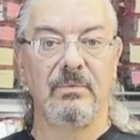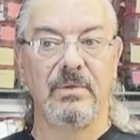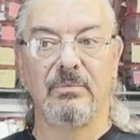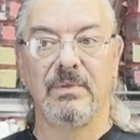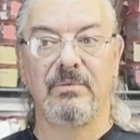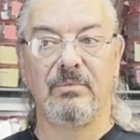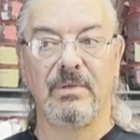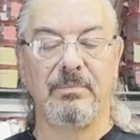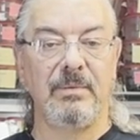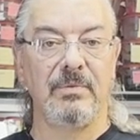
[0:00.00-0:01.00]
with, with
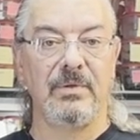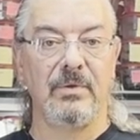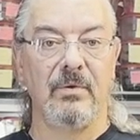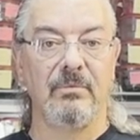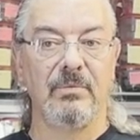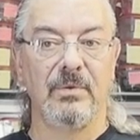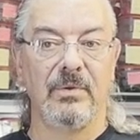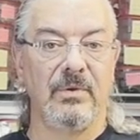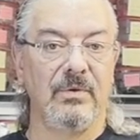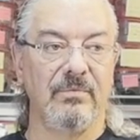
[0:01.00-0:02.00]
with the people you know,
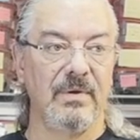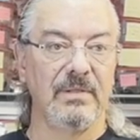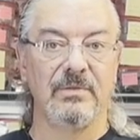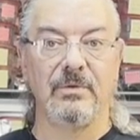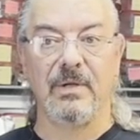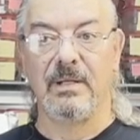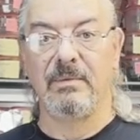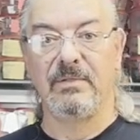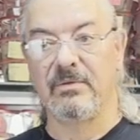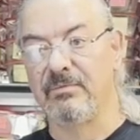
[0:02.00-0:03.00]
whether your friends or your
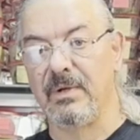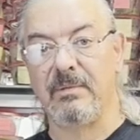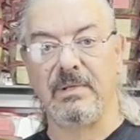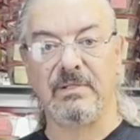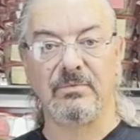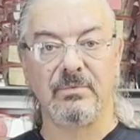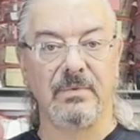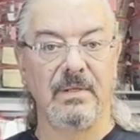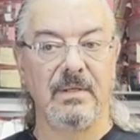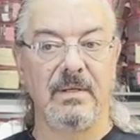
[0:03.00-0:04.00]
enemies or your frenemies.
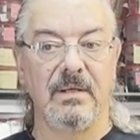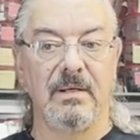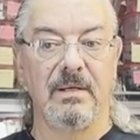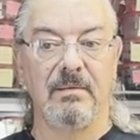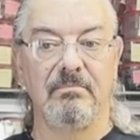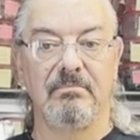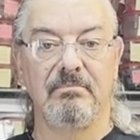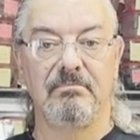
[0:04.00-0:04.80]
Um,